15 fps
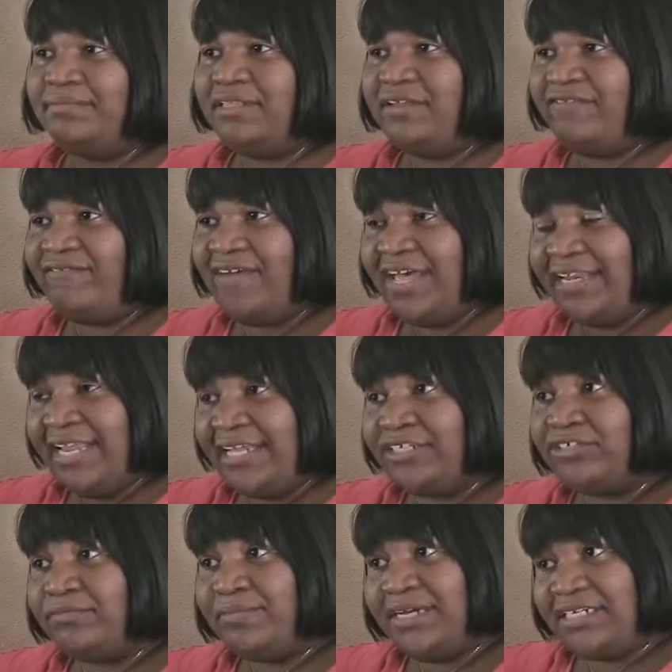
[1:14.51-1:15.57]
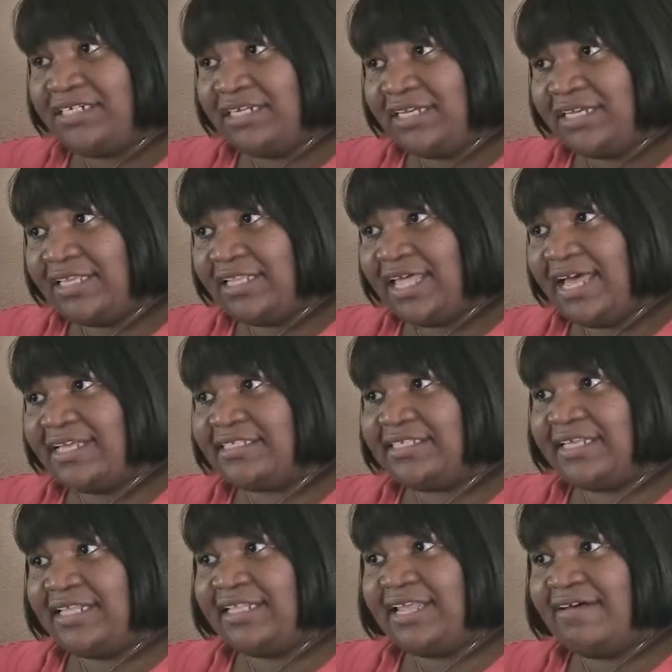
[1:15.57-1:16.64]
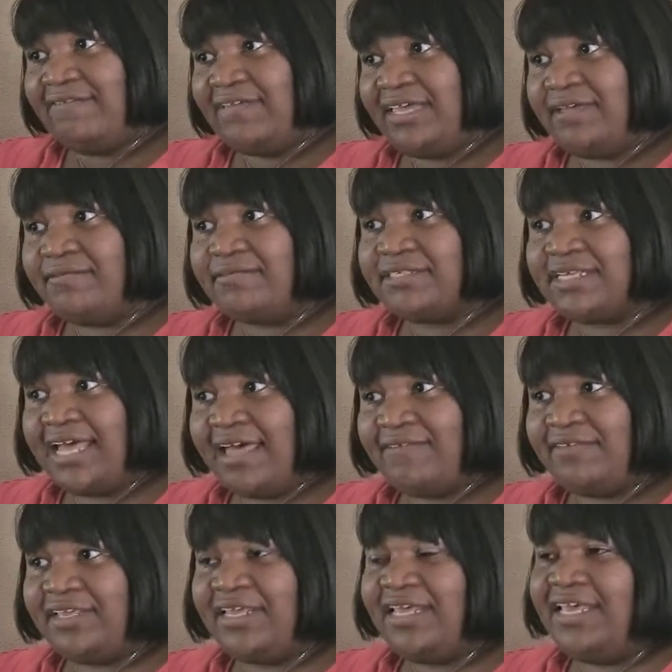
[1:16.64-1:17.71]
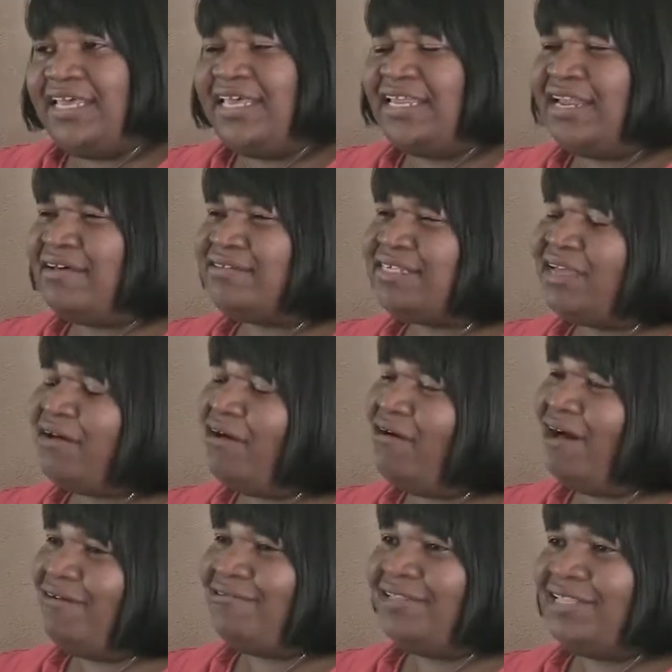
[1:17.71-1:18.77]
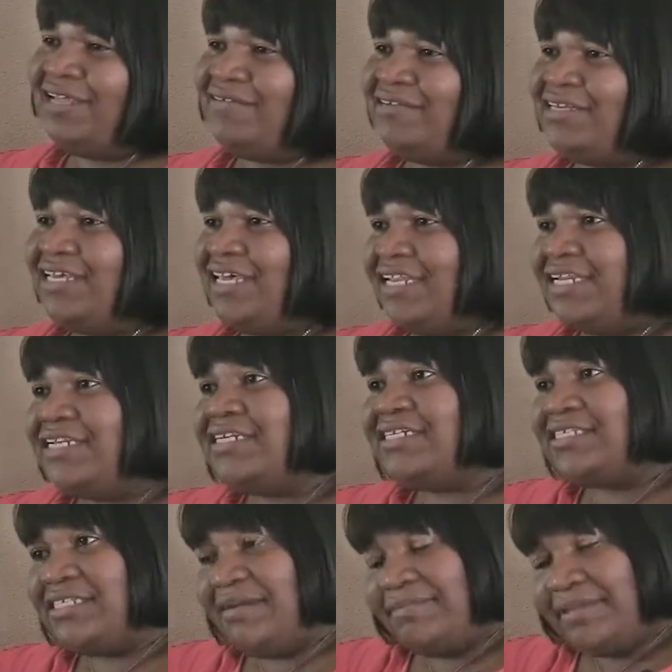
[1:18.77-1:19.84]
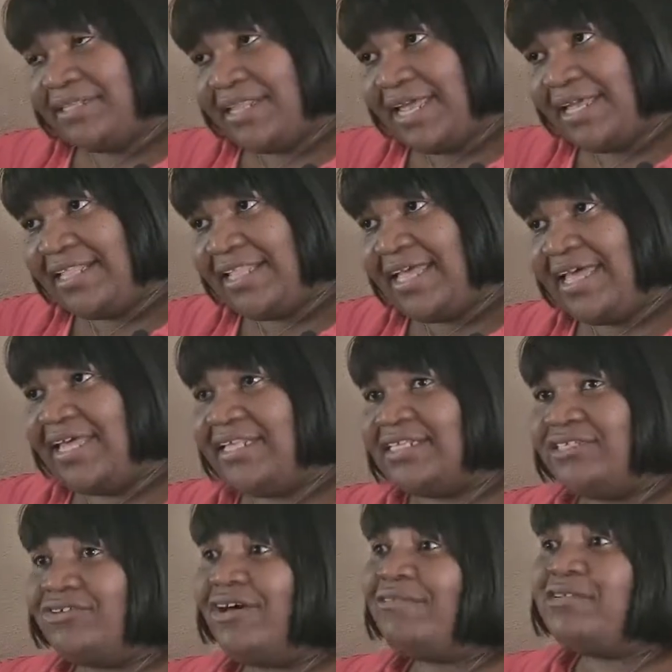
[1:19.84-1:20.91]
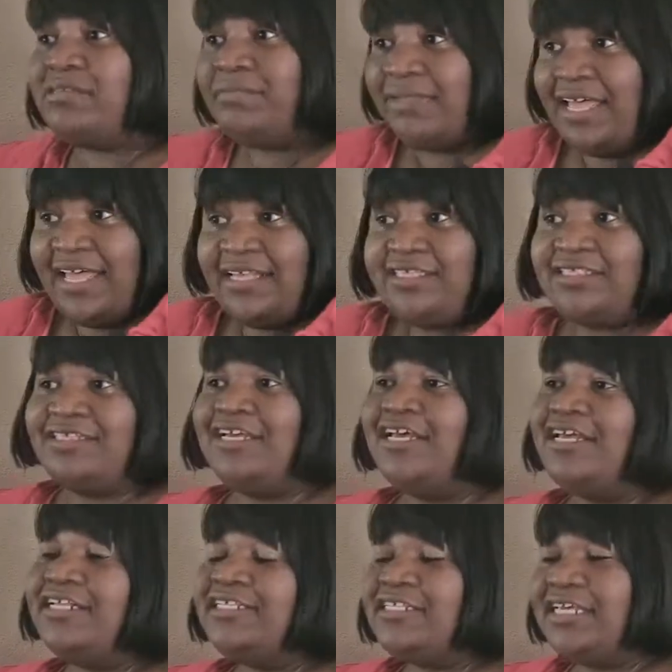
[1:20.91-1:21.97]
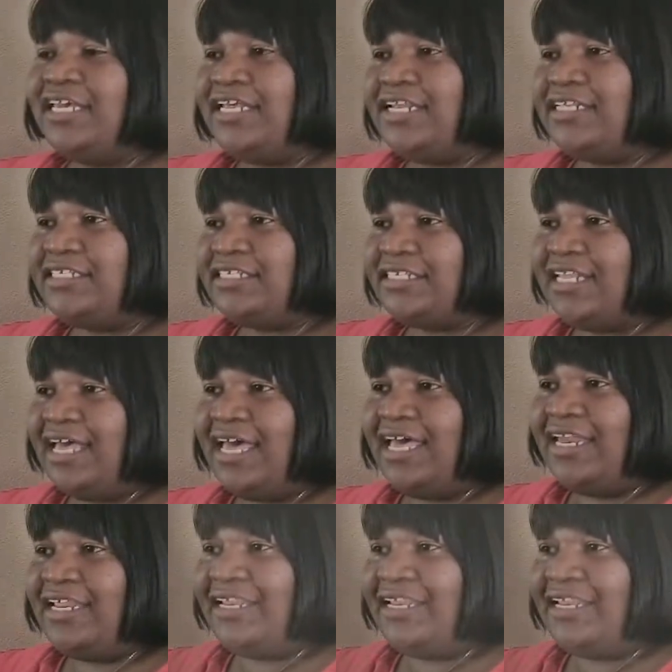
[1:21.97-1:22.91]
the financial budgeting class that Love Inc. was having. And I was like, oh, I would love to get into something like that. So I was blessed to get into that.